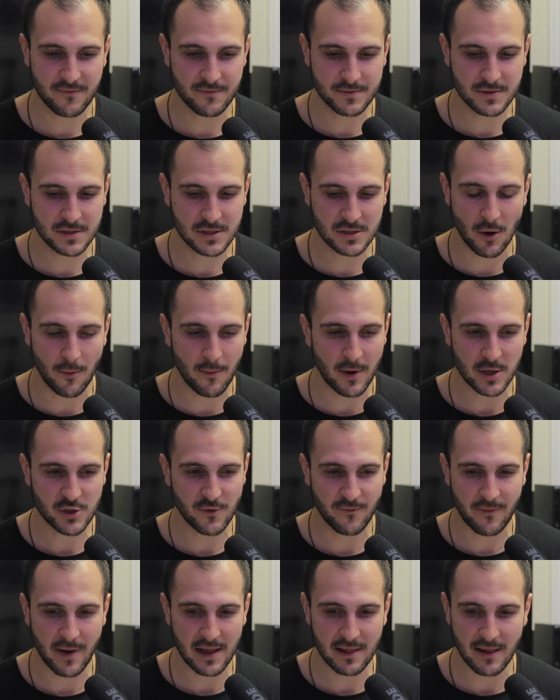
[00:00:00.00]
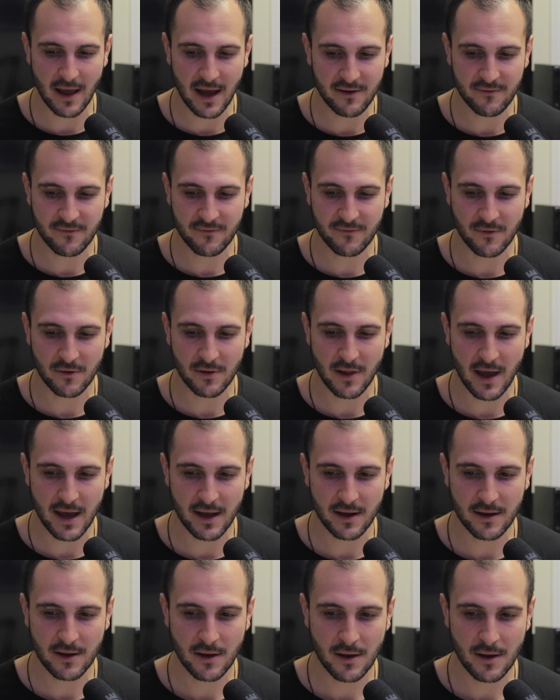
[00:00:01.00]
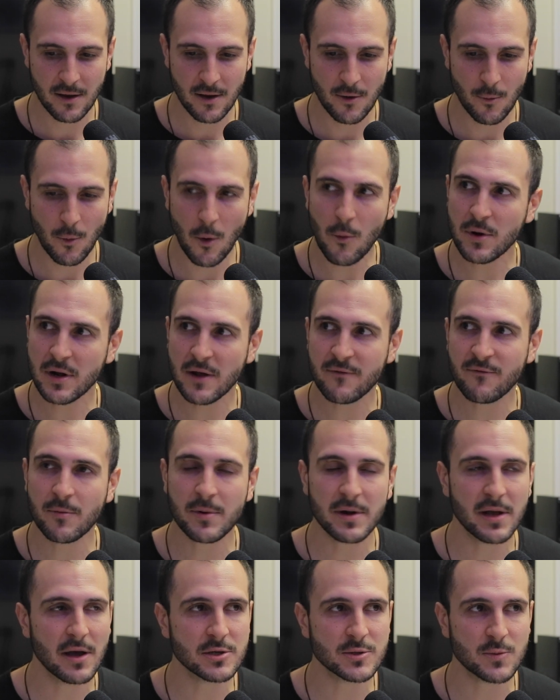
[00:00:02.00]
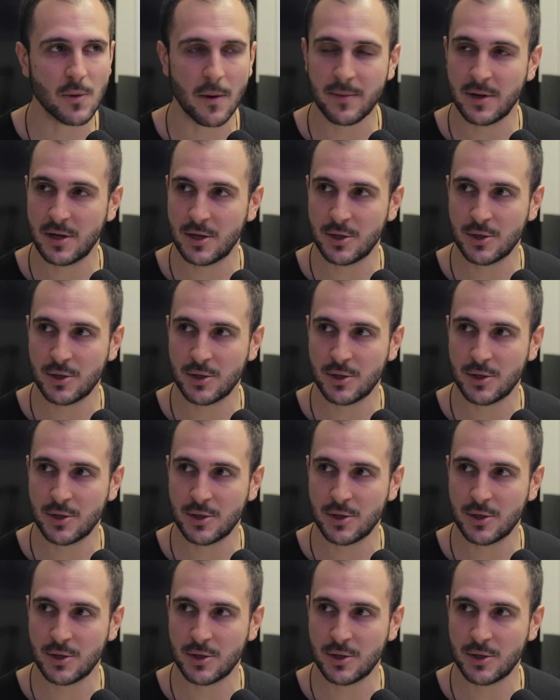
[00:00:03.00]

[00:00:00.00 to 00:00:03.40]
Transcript: so much of my life for like, what would everybody else want me to